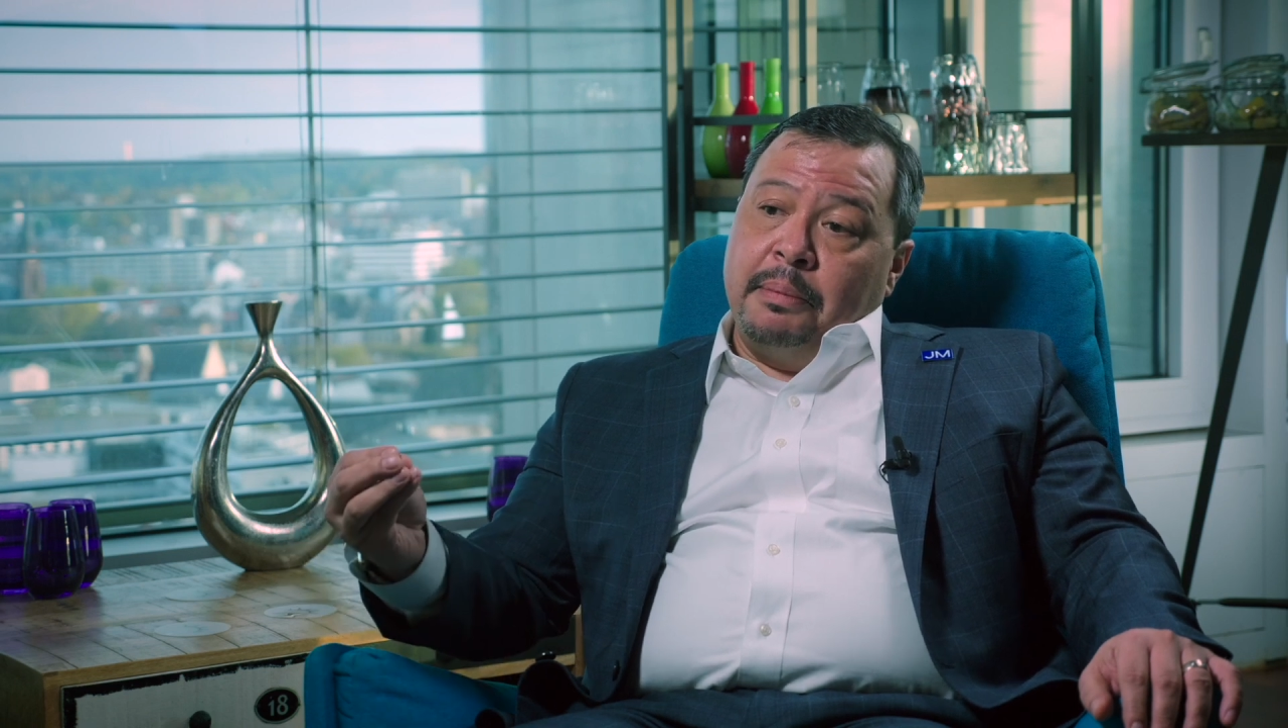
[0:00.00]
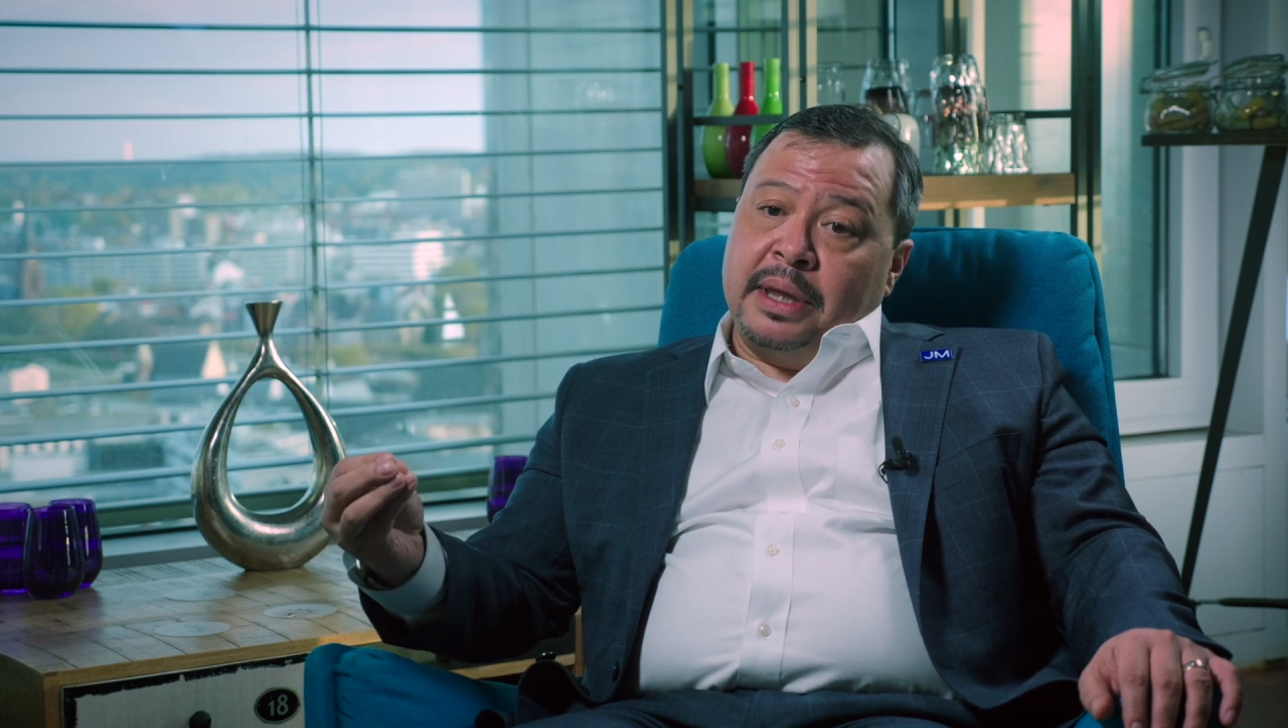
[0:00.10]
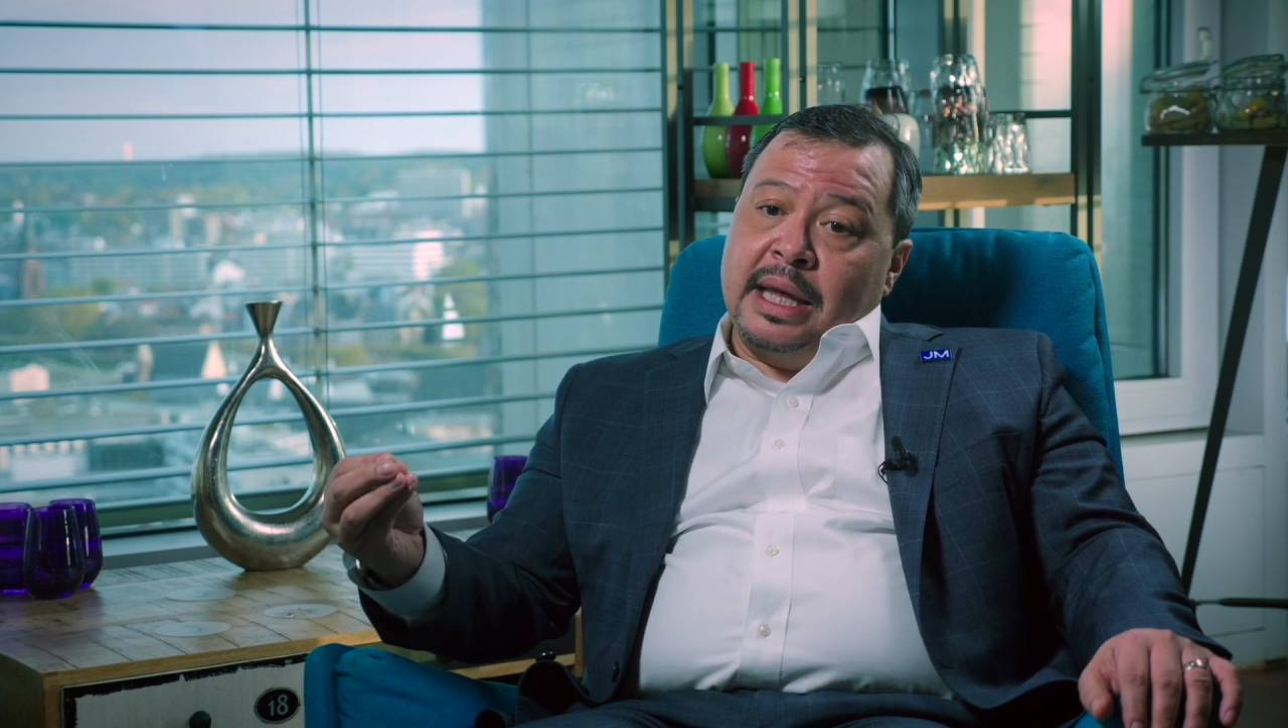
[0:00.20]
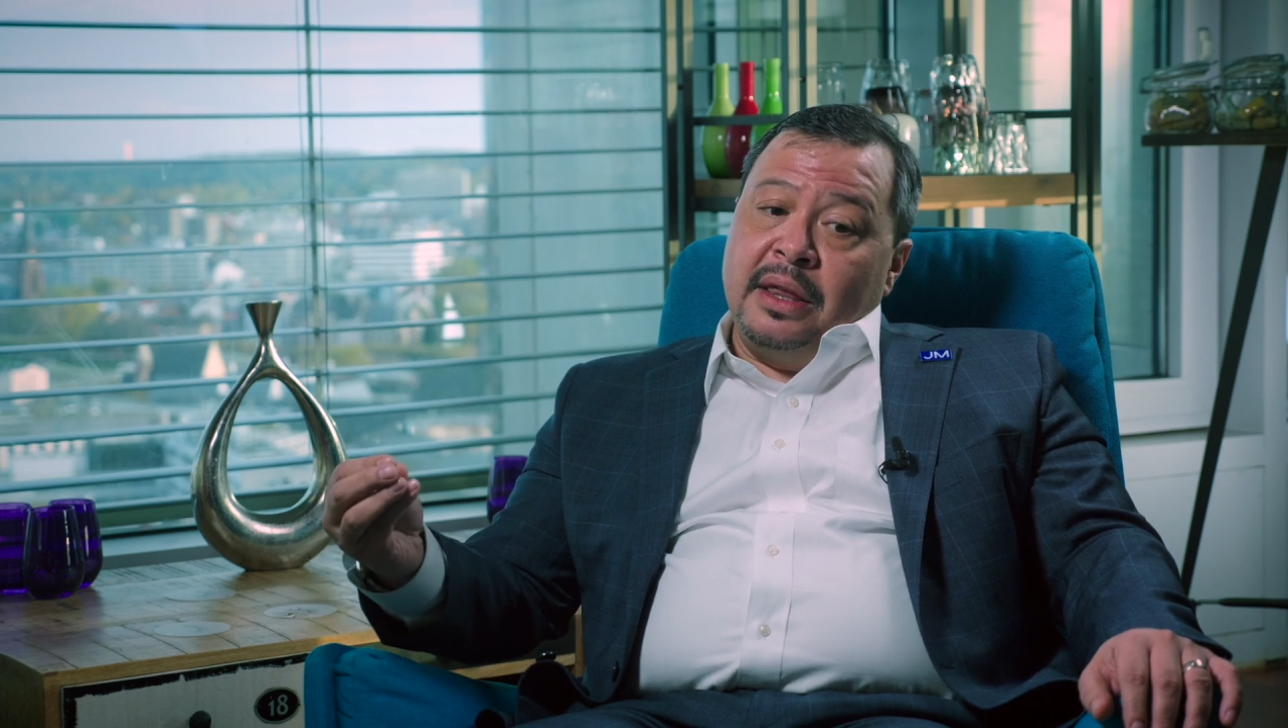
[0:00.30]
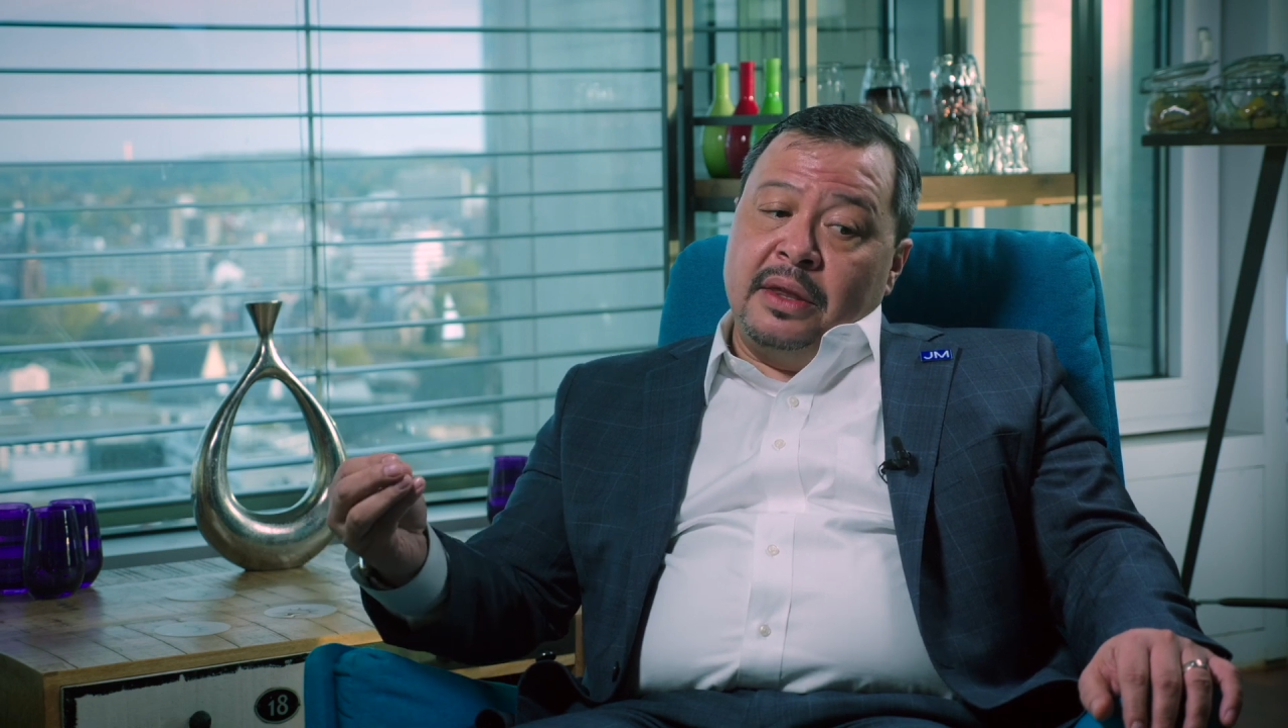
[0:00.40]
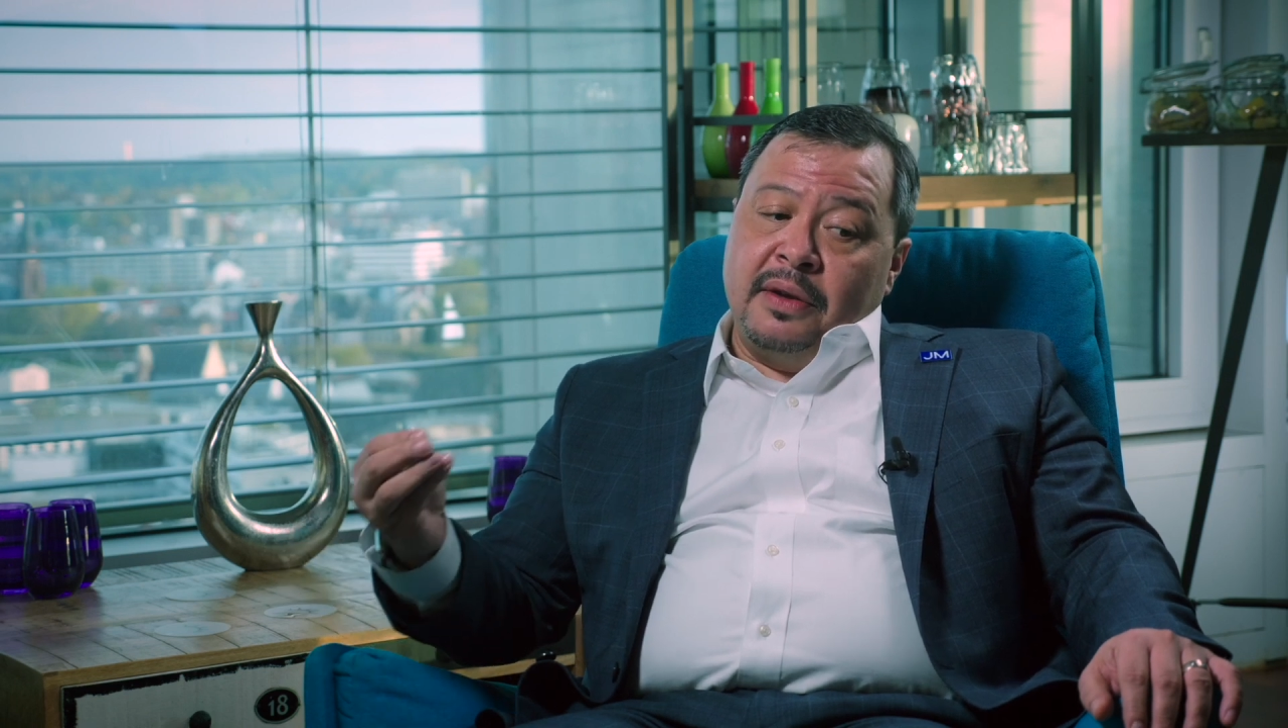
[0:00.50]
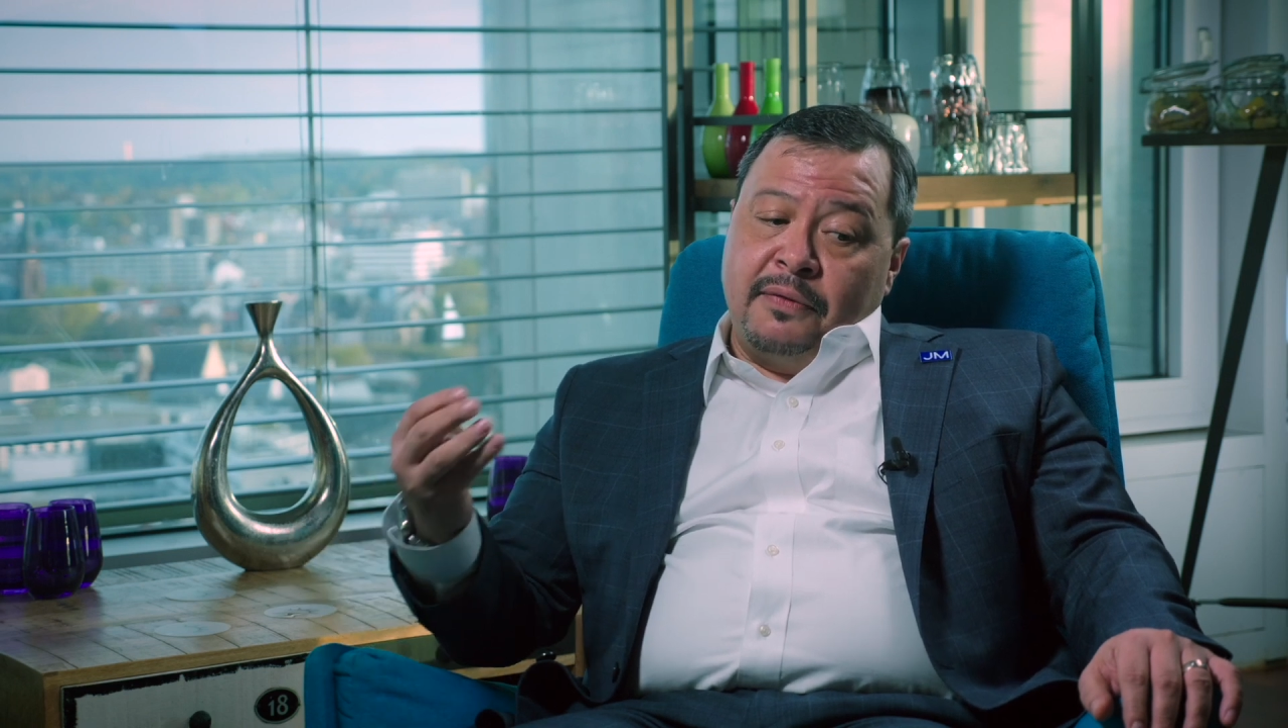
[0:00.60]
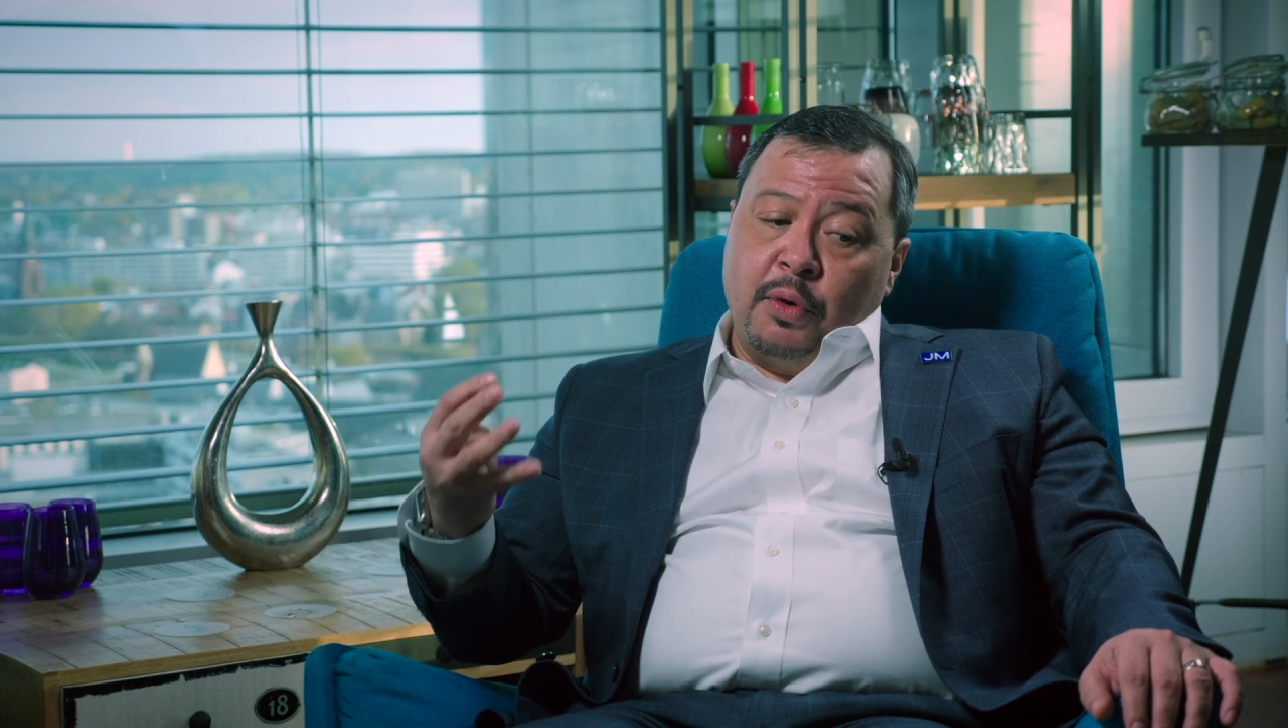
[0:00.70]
But then the